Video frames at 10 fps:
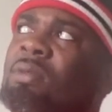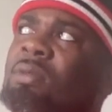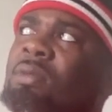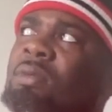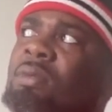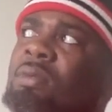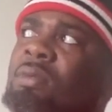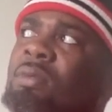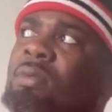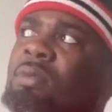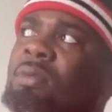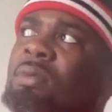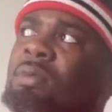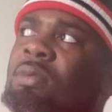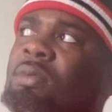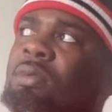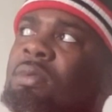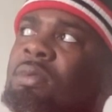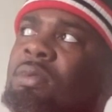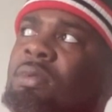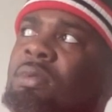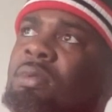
Nothing is said.